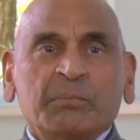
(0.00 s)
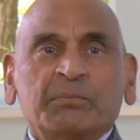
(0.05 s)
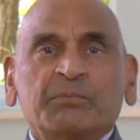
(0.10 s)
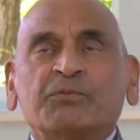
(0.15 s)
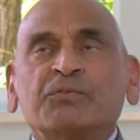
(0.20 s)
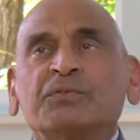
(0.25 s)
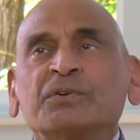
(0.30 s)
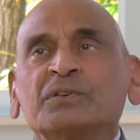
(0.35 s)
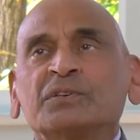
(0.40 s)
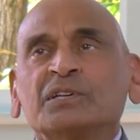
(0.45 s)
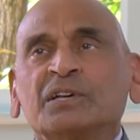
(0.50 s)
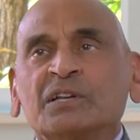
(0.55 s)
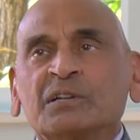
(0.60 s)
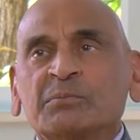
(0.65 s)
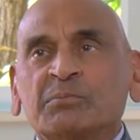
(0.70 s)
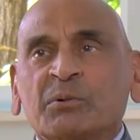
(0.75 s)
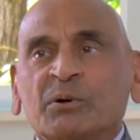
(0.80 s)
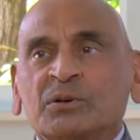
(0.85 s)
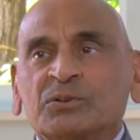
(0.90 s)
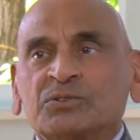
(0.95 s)
Physical
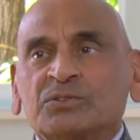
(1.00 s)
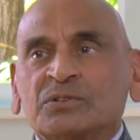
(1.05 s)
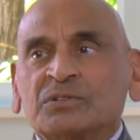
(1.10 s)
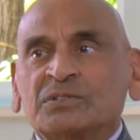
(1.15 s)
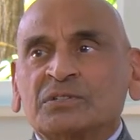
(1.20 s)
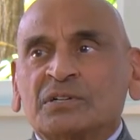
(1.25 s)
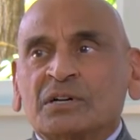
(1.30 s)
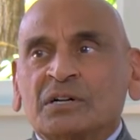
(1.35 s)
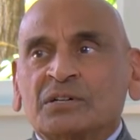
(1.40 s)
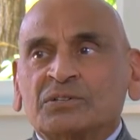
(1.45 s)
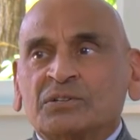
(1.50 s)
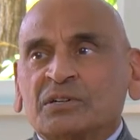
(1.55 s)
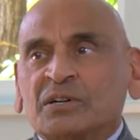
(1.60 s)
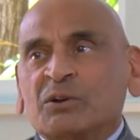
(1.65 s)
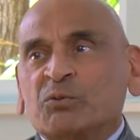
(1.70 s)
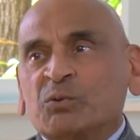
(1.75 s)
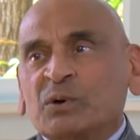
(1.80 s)
posture, etc.